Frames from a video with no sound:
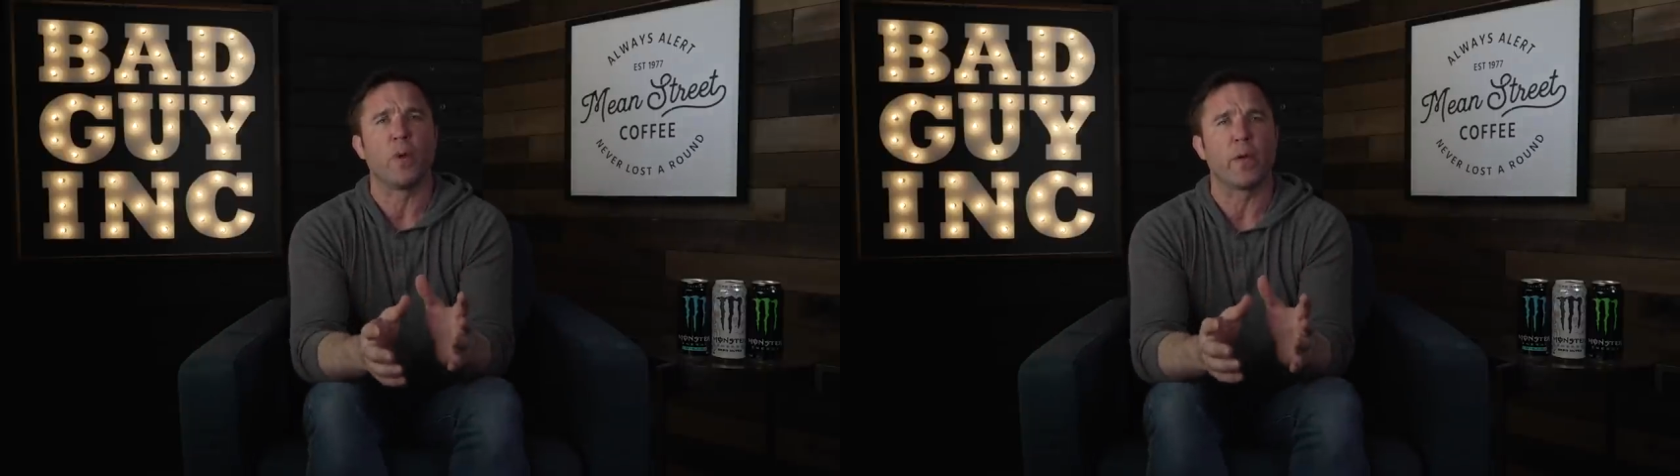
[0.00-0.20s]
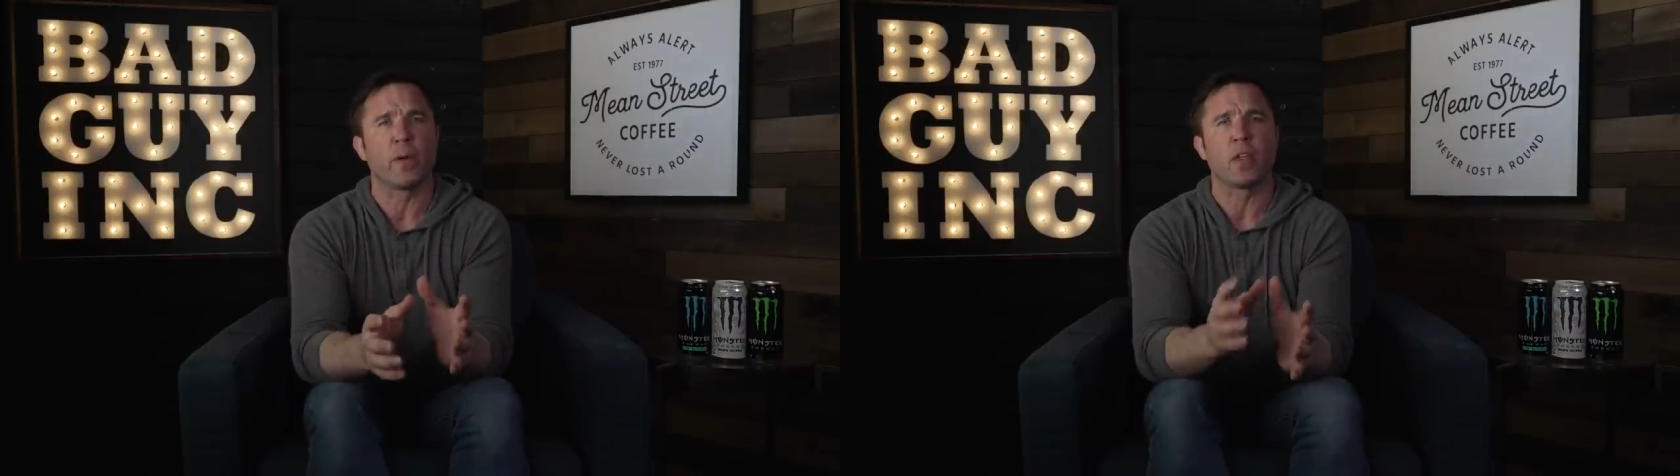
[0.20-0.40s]

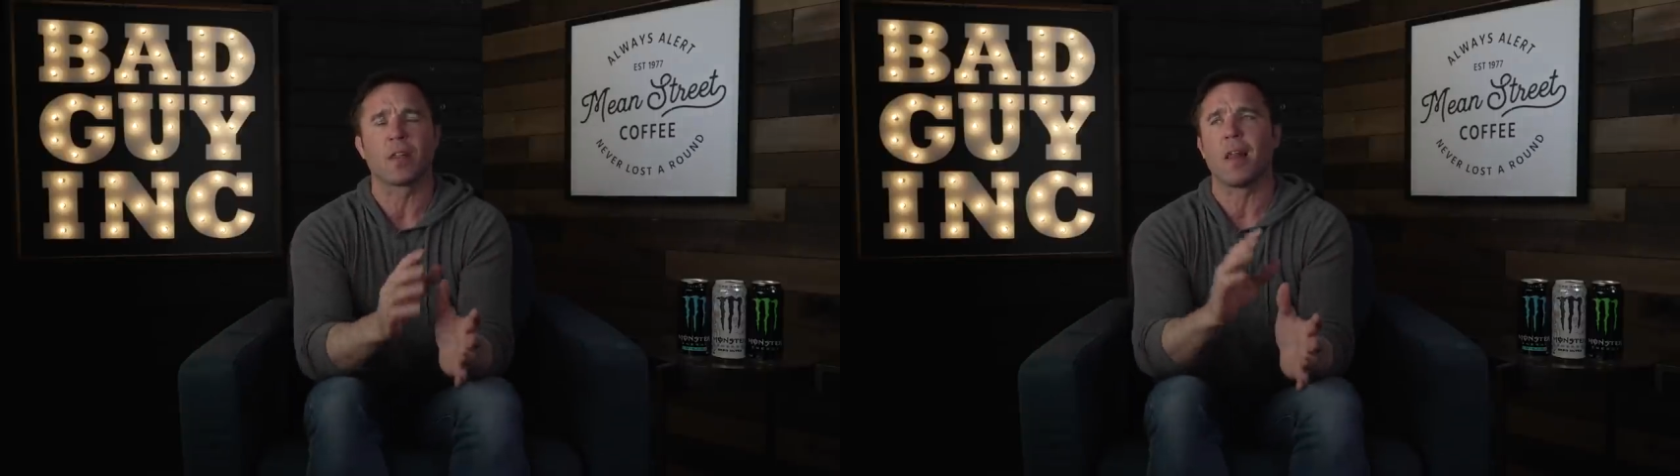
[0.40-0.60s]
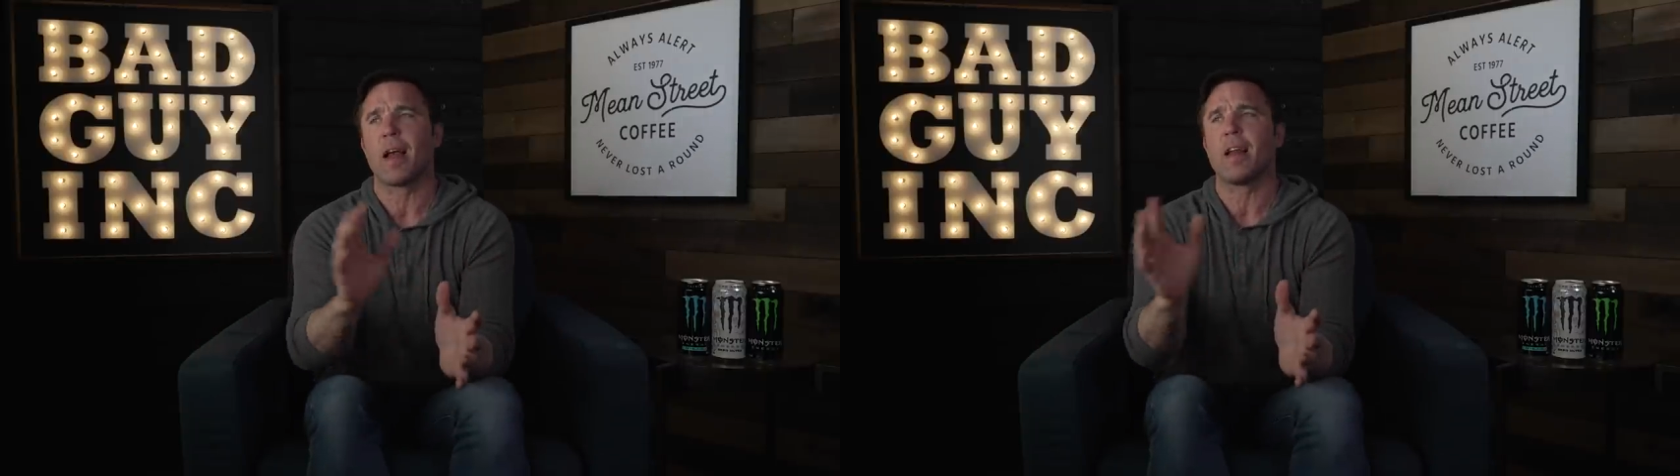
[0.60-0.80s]
We were in
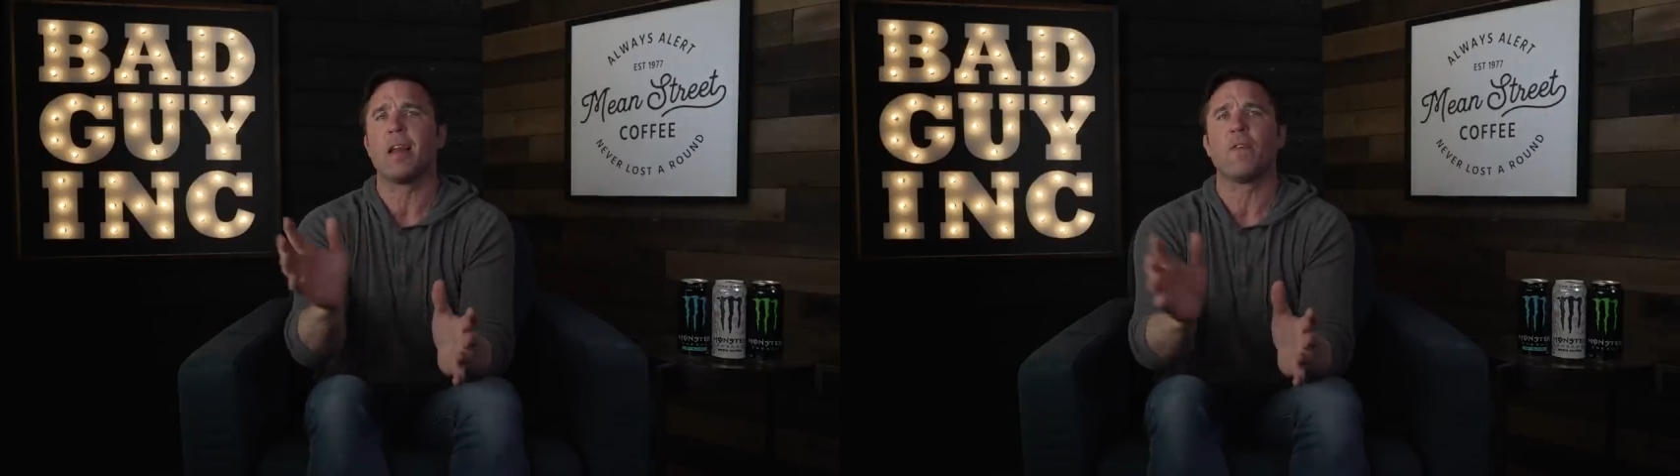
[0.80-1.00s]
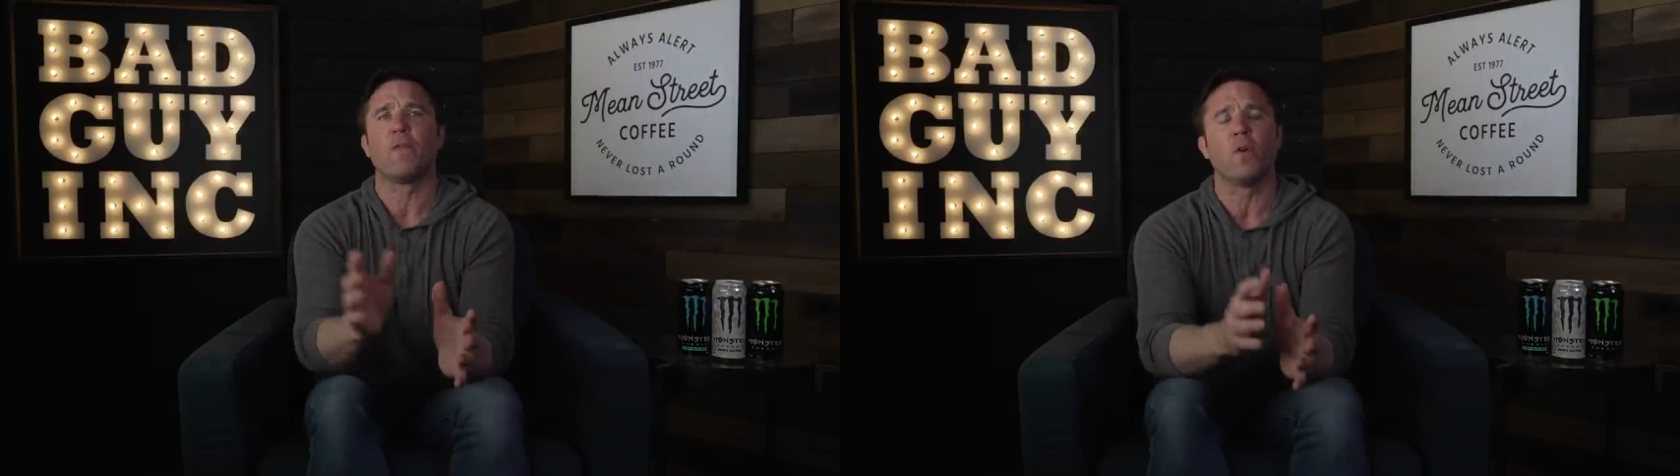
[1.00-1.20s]
this line
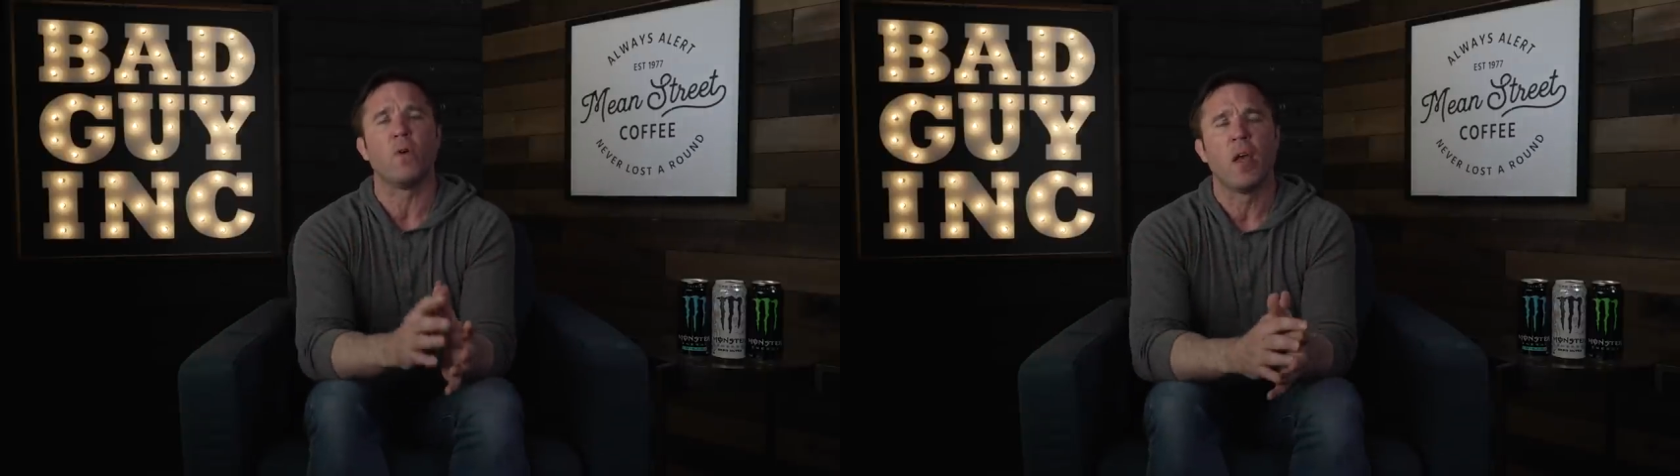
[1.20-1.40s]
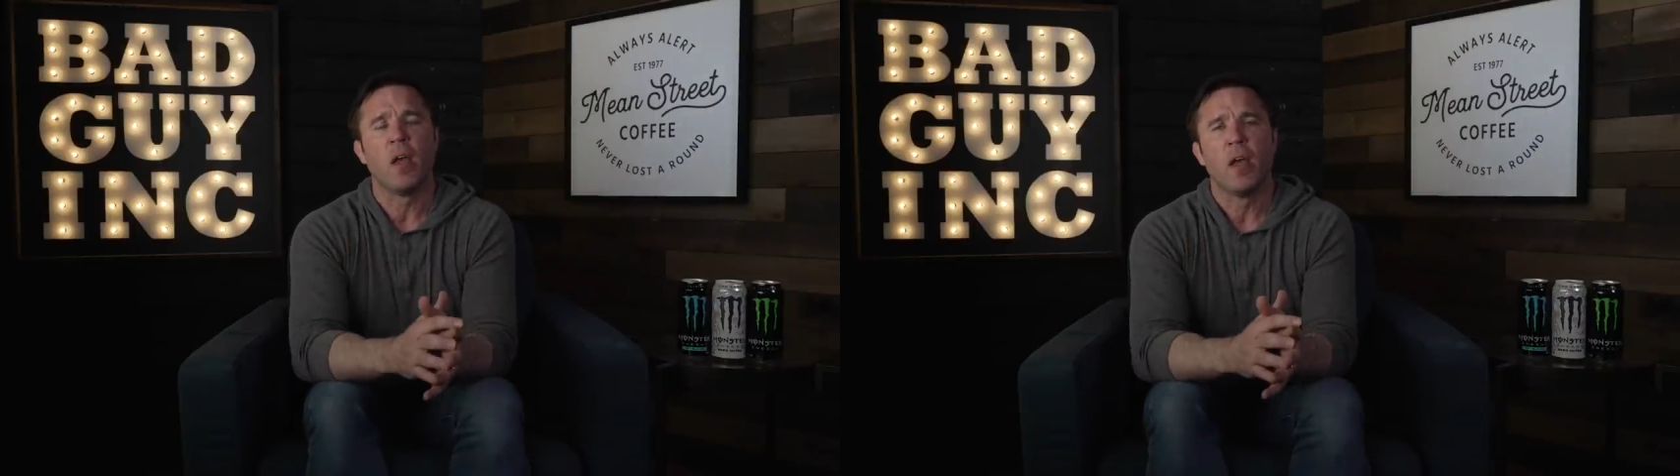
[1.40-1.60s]
eating
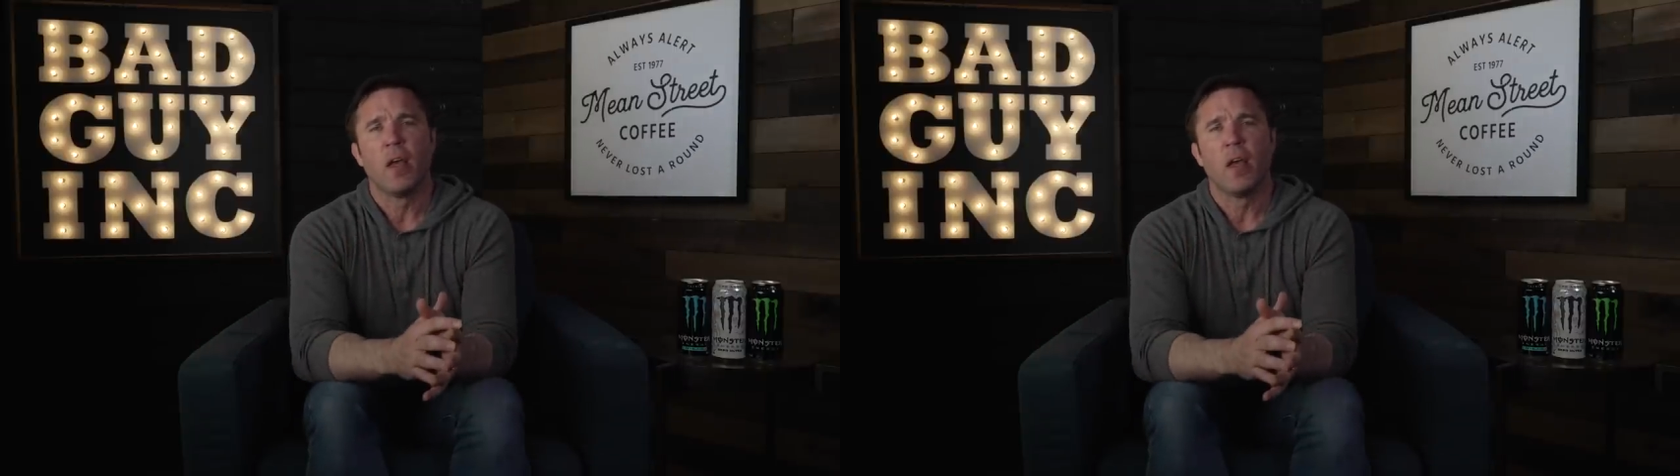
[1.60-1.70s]
food.